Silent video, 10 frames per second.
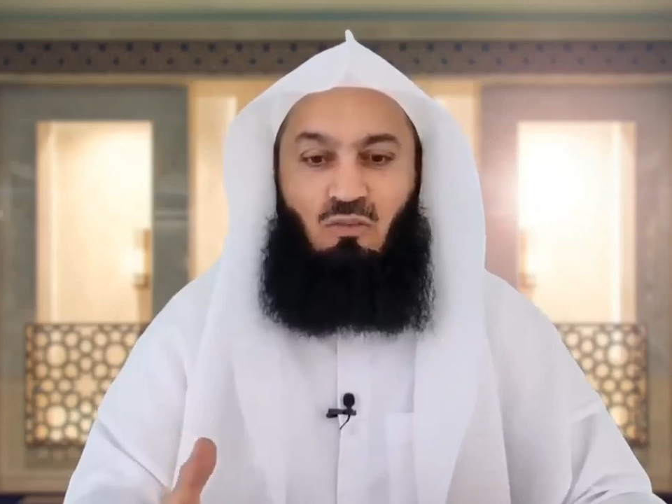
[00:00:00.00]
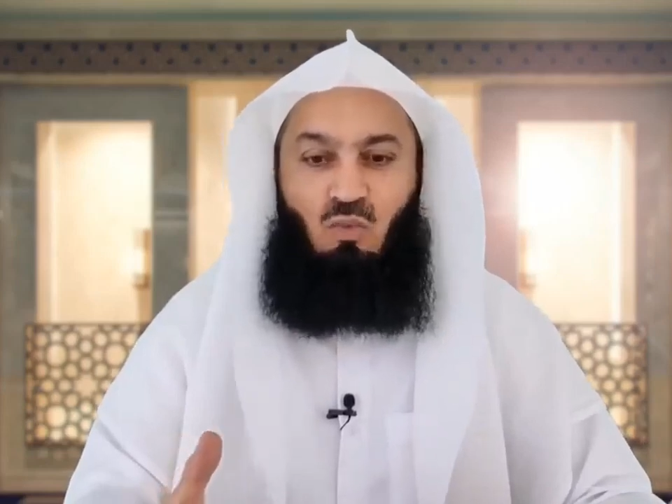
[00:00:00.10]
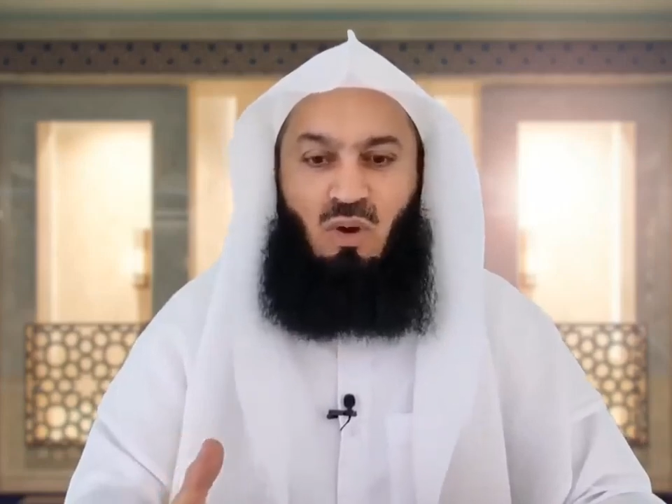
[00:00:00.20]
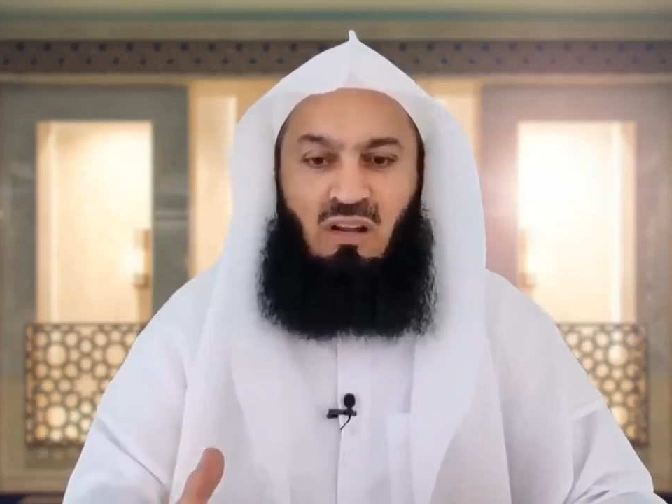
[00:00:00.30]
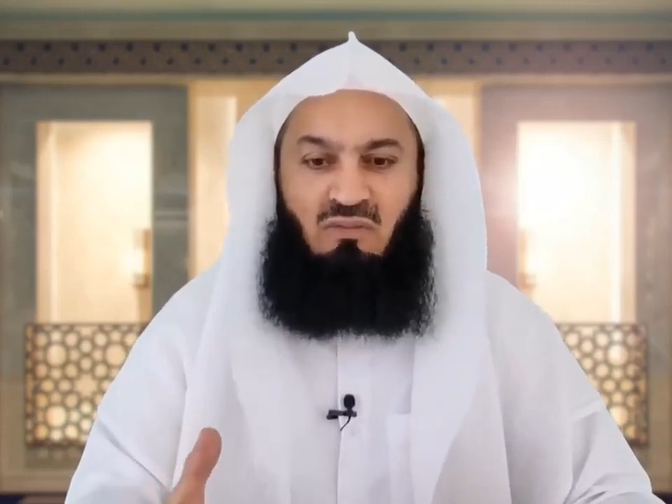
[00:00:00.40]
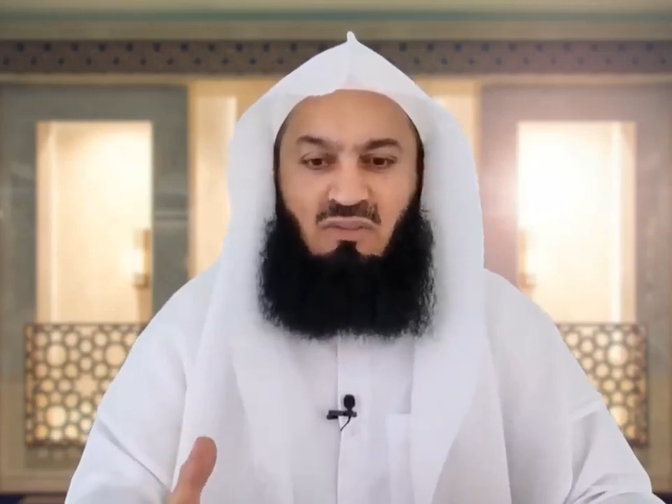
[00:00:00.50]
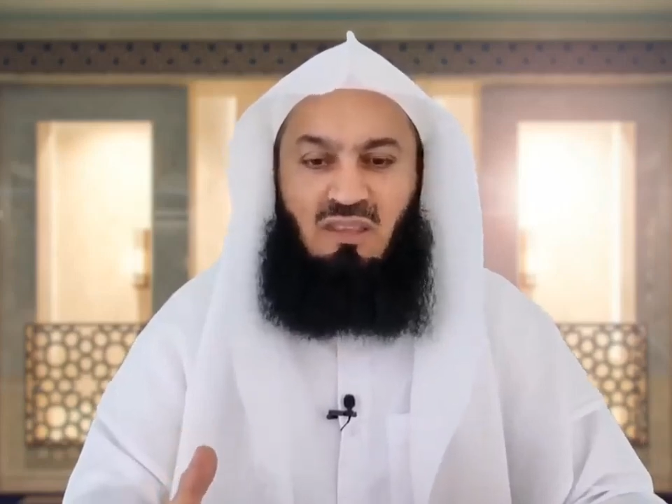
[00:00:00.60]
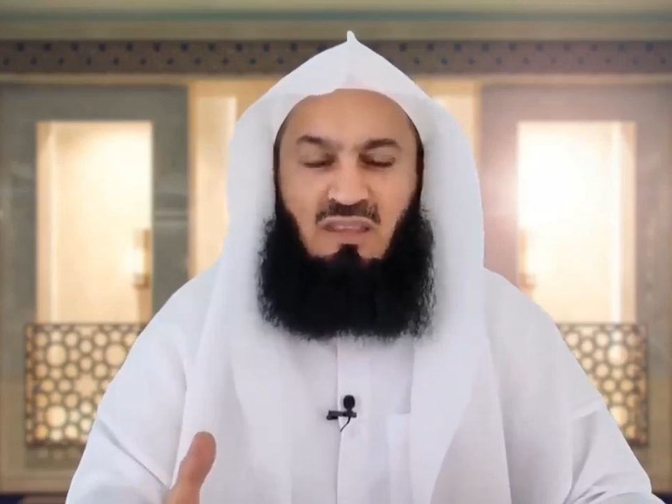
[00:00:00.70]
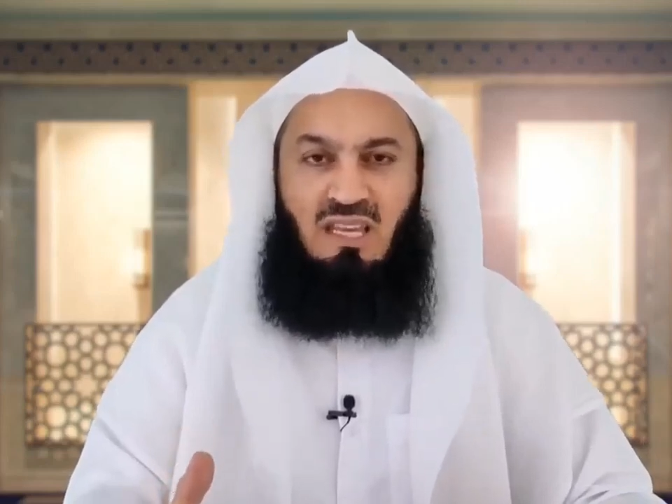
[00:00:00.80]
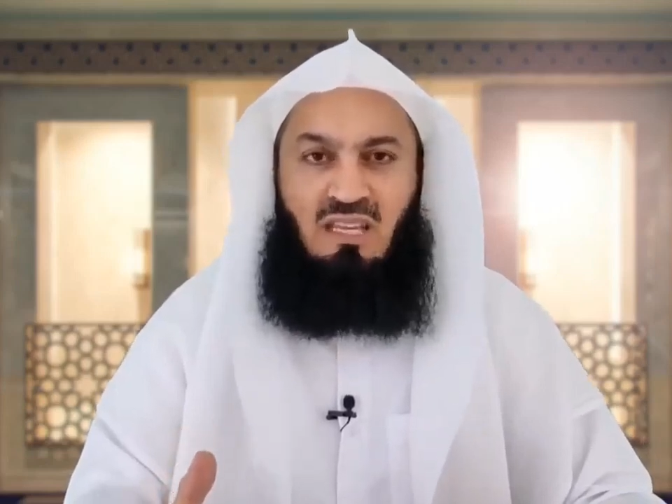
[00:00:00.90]
one of the
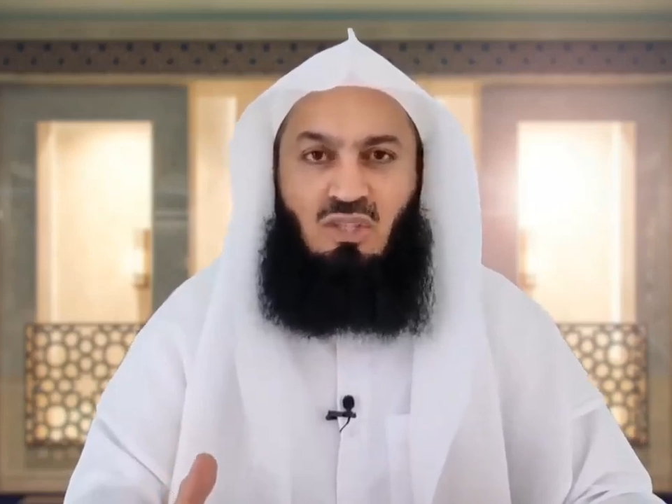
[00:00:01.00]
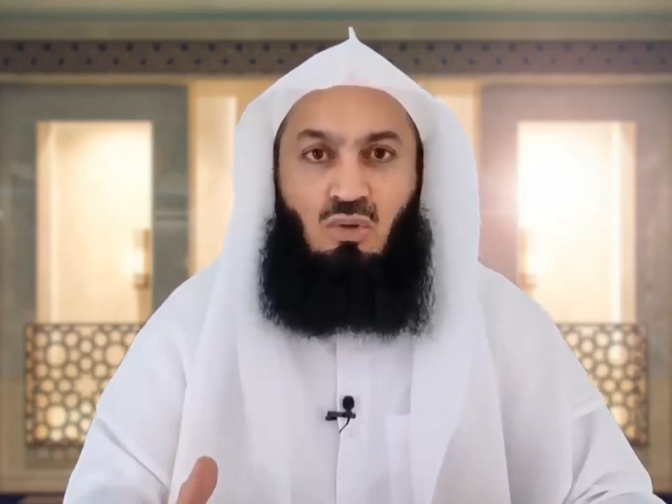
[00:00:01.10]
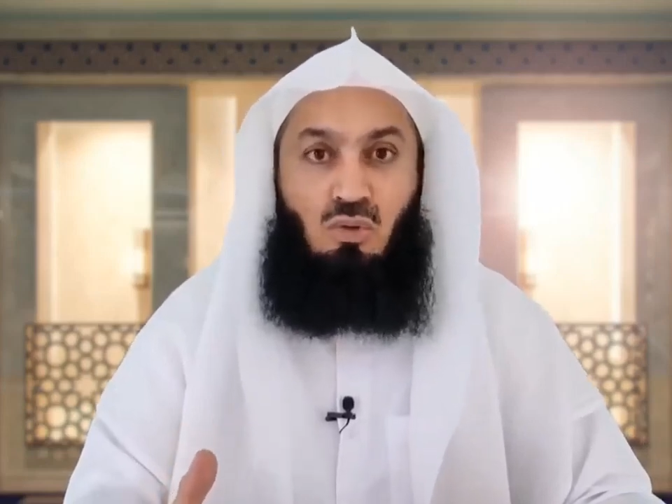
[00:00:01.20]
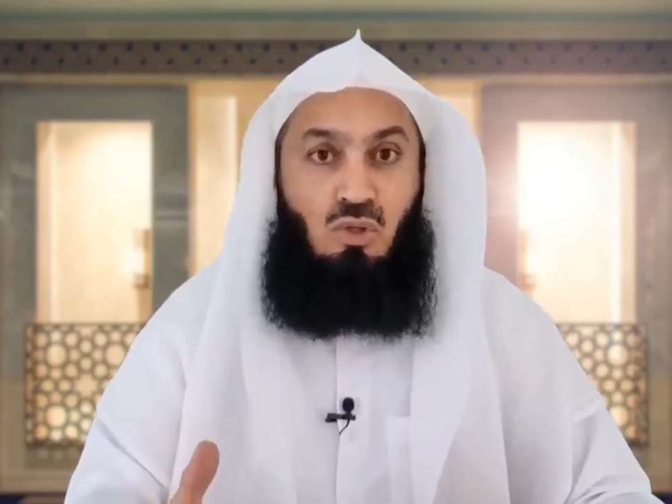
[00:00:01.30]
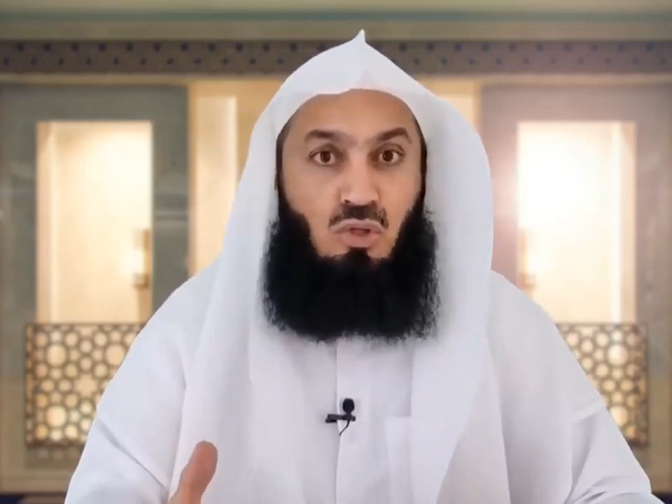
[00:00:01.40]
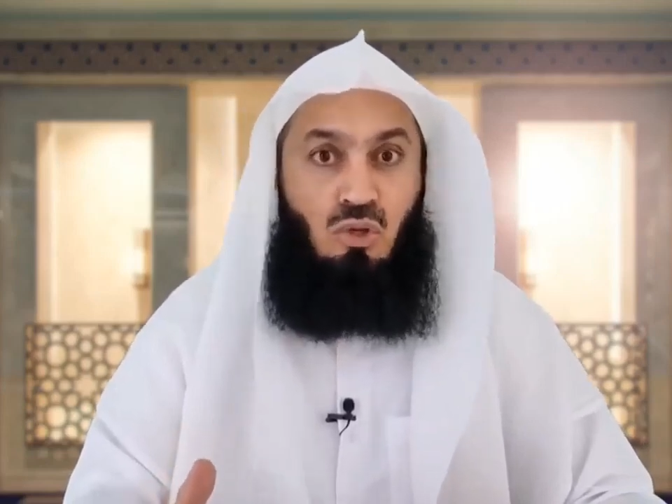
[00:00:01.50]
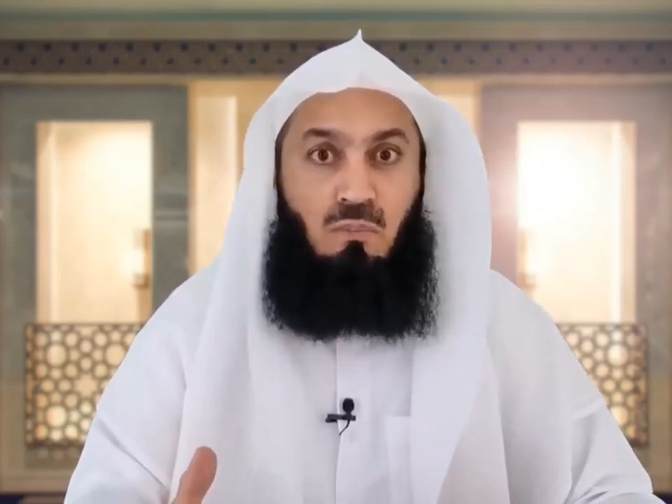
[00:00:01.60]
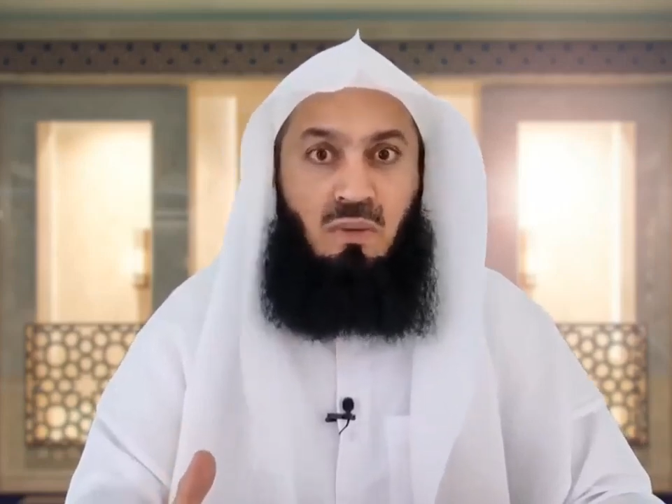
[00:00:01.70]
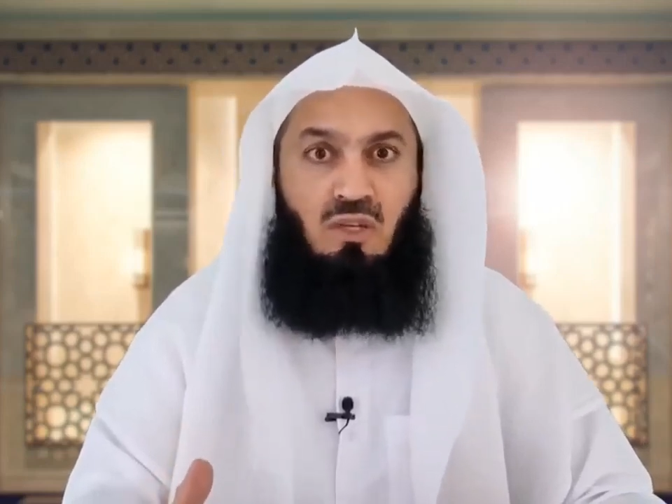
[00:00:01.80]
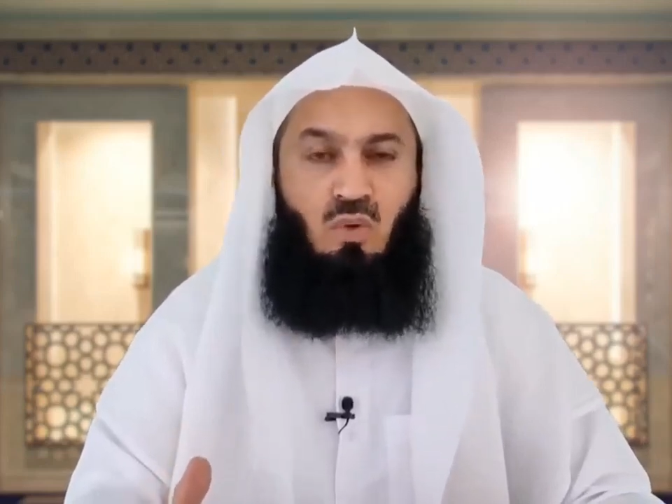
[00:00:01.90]
things you
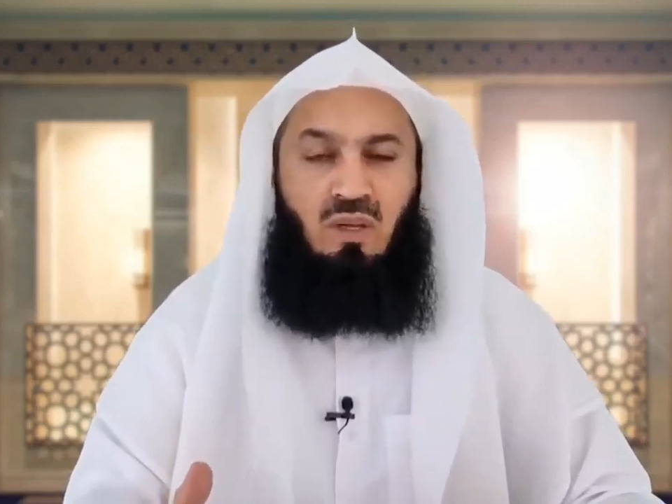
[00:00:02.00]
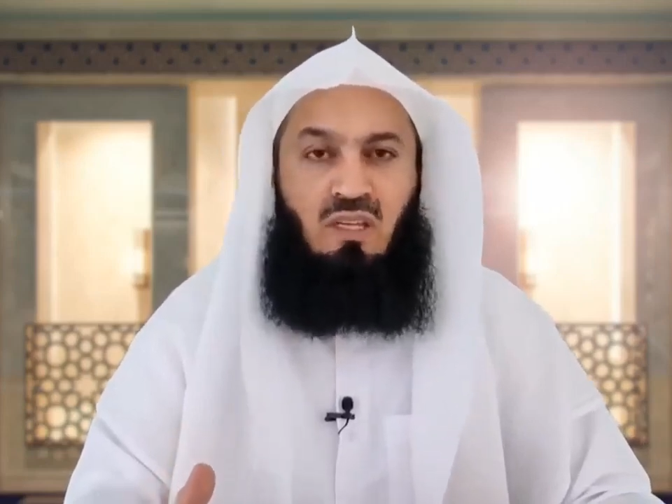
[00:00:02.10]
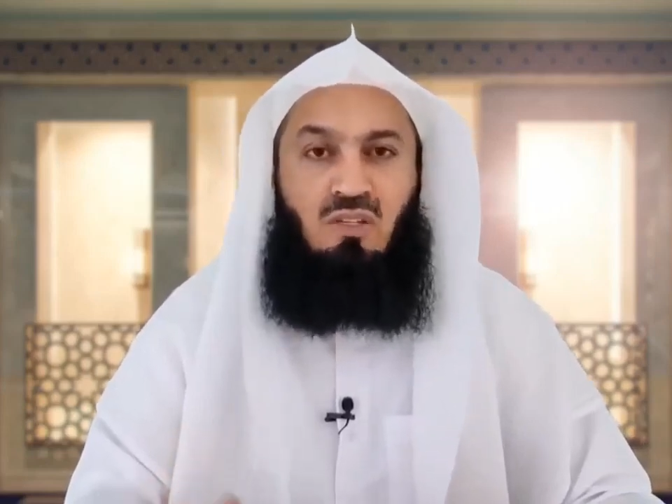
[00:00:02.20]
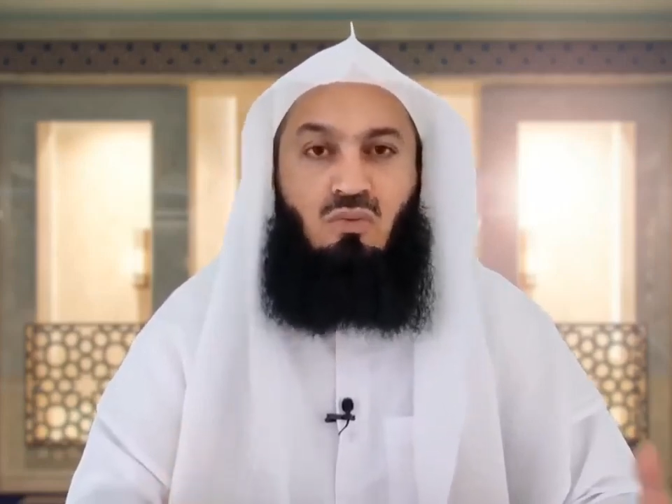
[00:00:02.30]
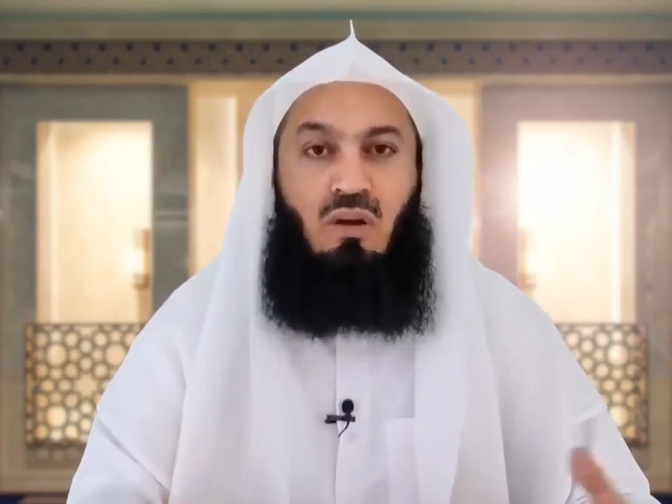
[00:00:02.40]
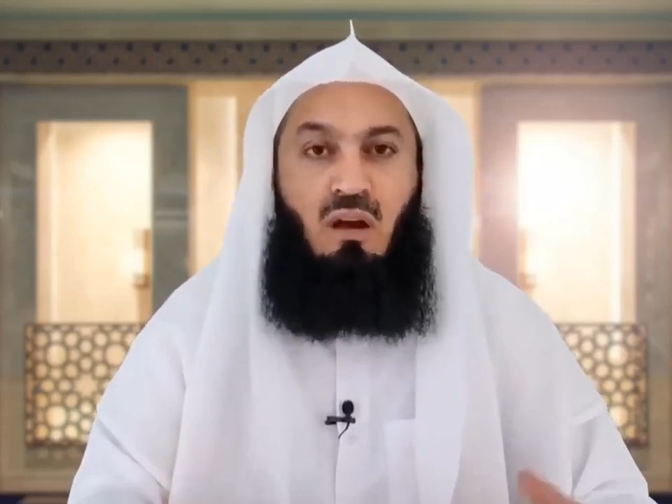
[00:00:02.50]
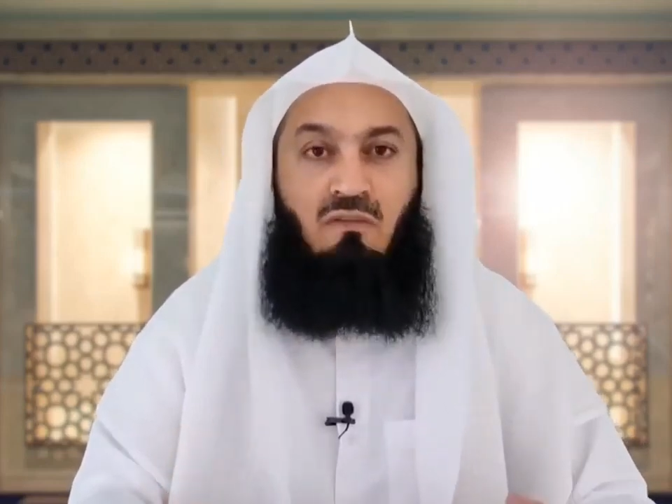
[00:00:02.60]
should be doing is to